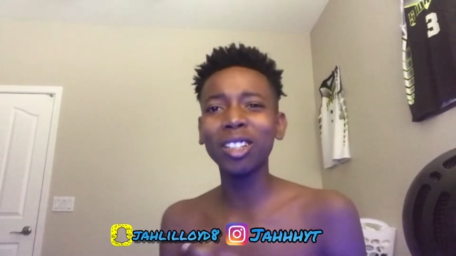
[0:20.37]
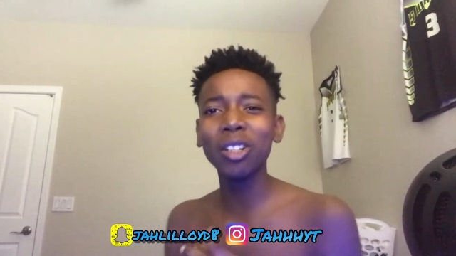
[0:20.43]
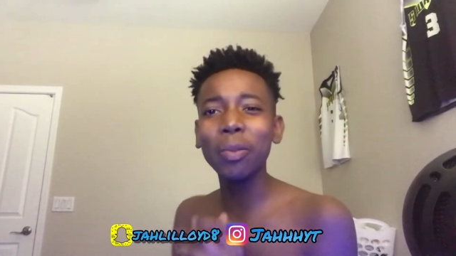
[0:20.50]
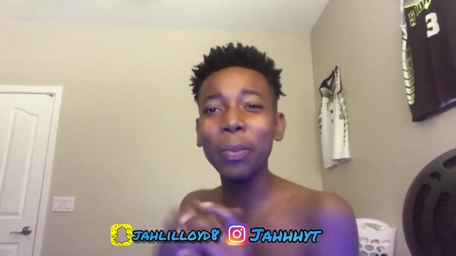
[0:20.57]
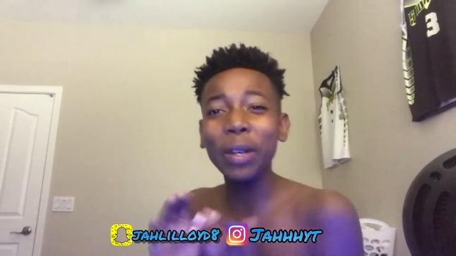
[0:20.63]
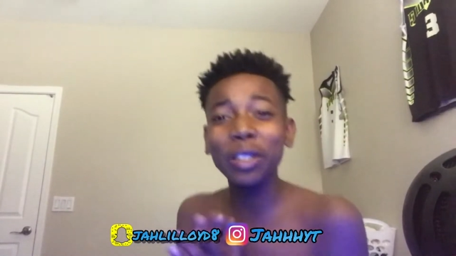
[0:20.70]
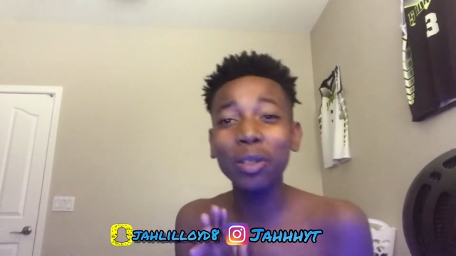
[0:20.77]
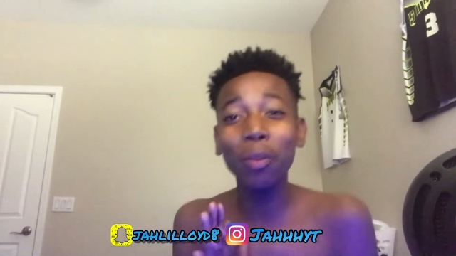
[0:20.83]

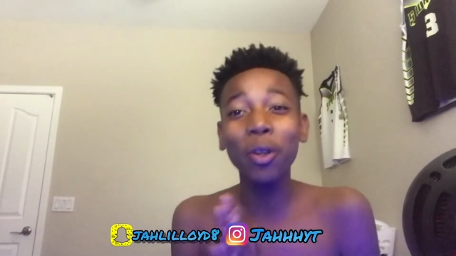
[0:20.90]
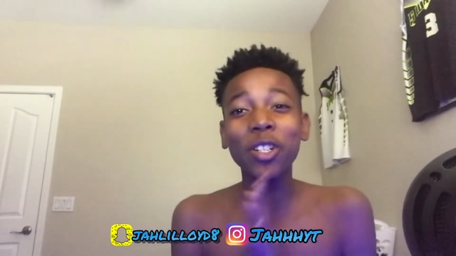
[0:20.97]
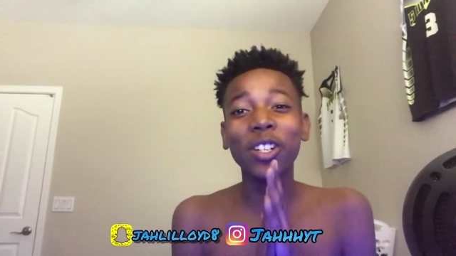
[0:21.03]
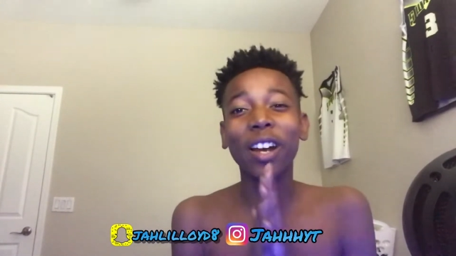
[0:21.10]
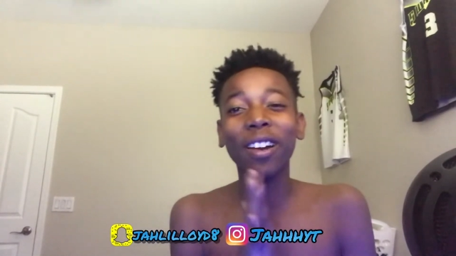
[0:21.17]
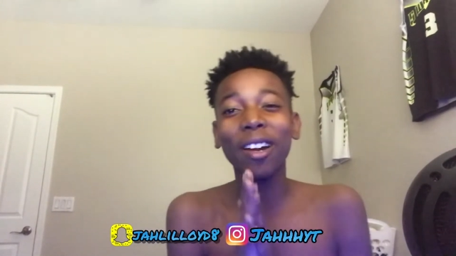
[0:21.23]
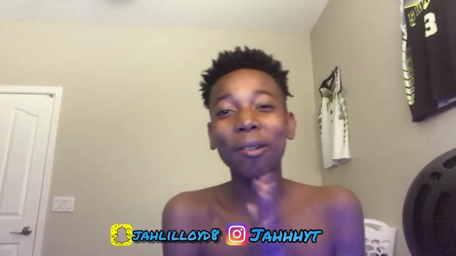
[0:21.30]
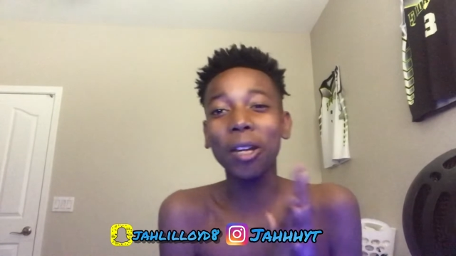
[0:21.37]
it's your boy
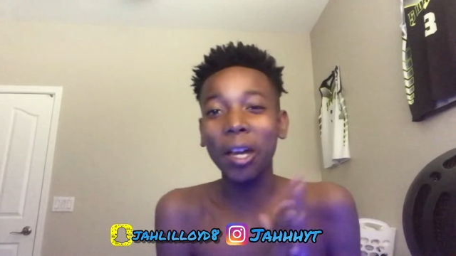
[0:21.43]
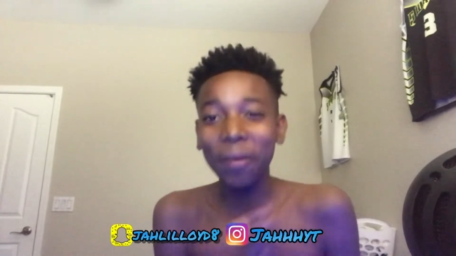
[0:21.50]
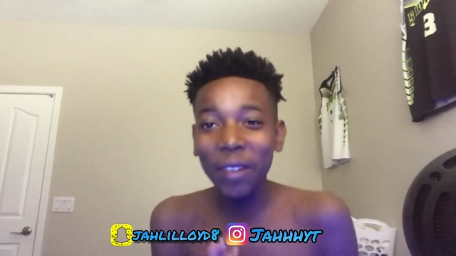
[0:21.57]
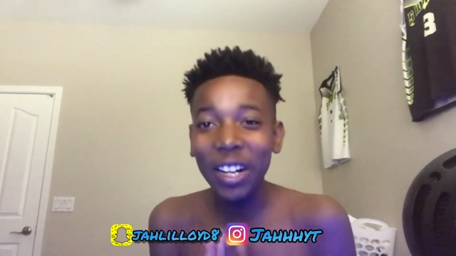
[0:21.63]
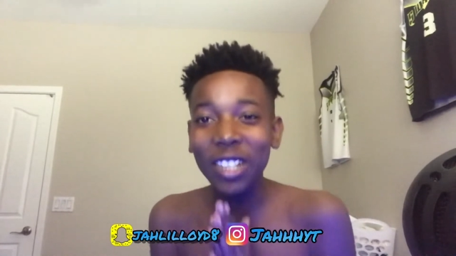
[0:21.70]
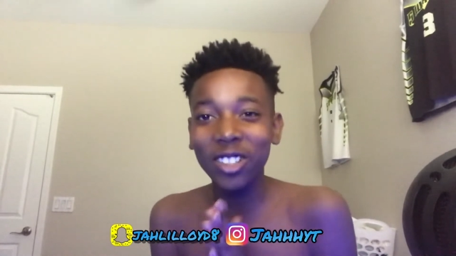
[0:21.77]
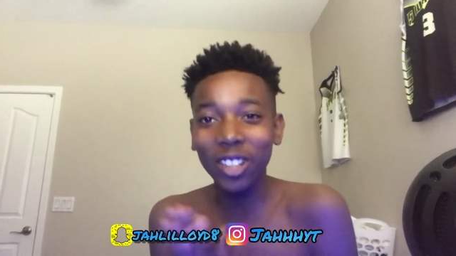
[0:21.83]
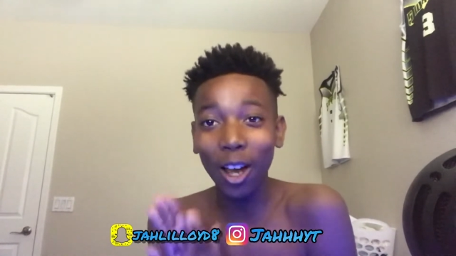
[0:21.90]
Jono coming
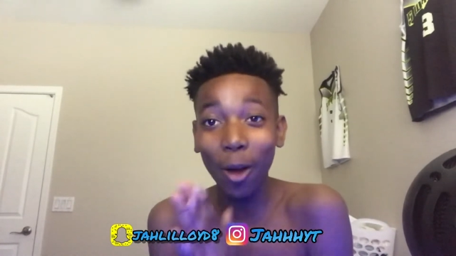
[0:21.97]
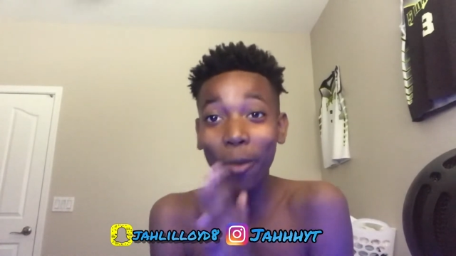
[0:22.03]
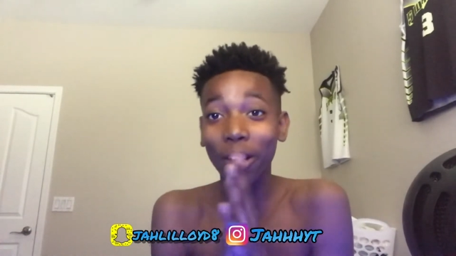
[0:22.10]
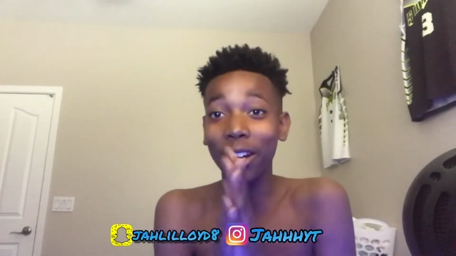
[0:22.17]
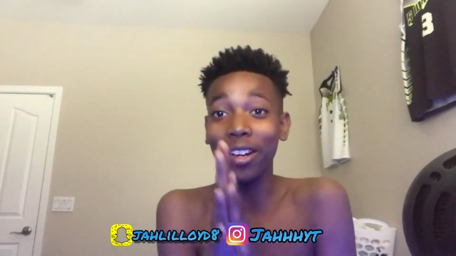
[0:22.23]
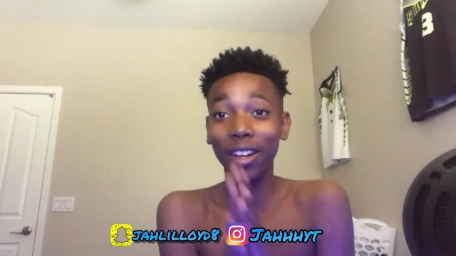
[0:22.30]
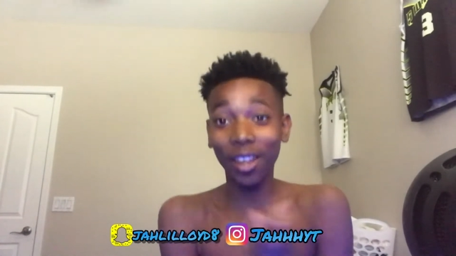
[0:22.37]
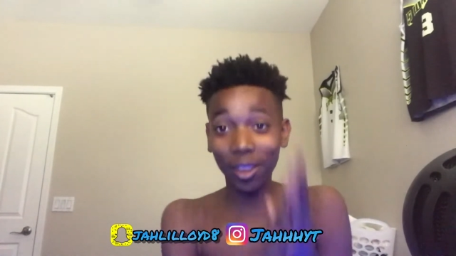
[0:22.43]
at y'all with
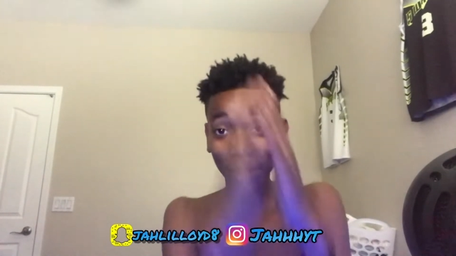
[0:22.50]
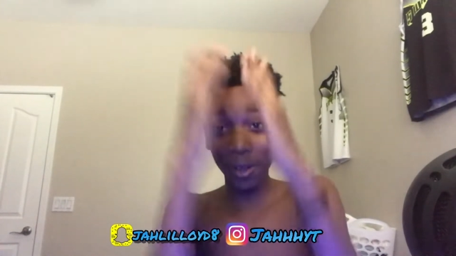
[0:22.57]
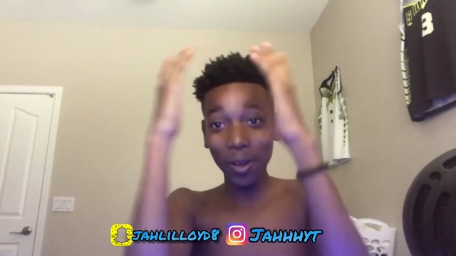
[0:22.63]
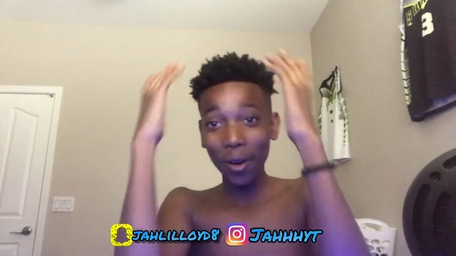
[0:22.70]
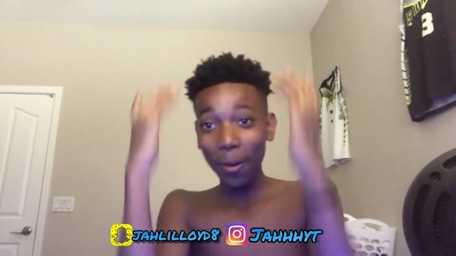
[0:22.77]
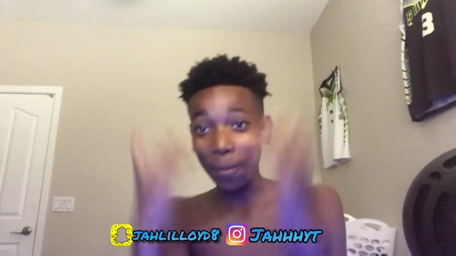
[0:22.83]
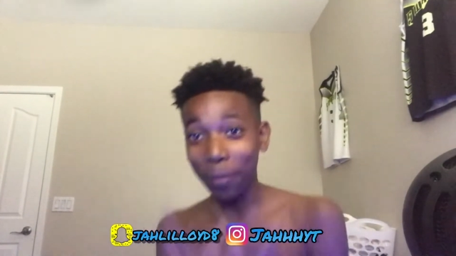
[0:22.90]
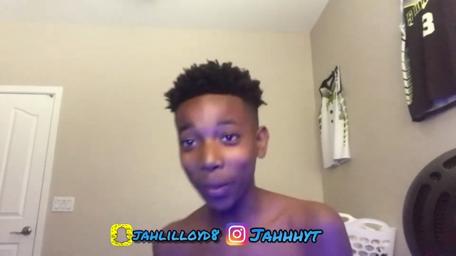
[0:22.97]
another
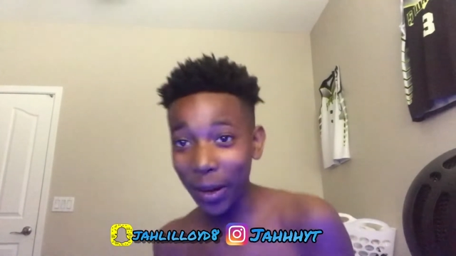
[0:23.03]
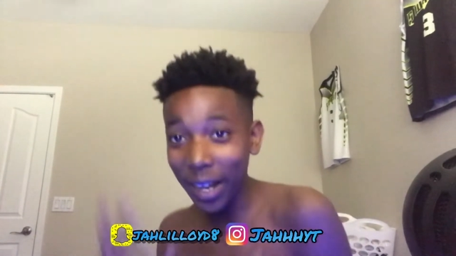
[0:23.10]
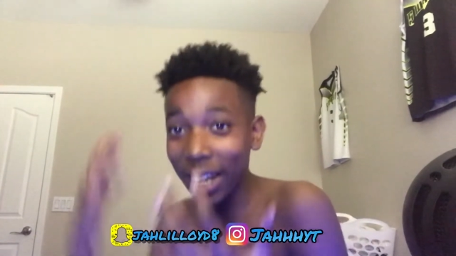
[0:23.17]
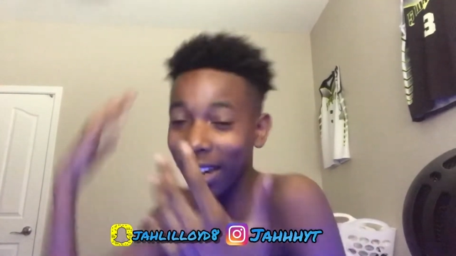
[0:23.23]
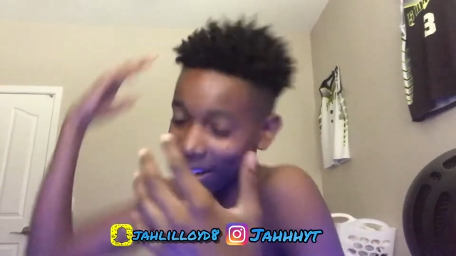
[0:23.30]
prank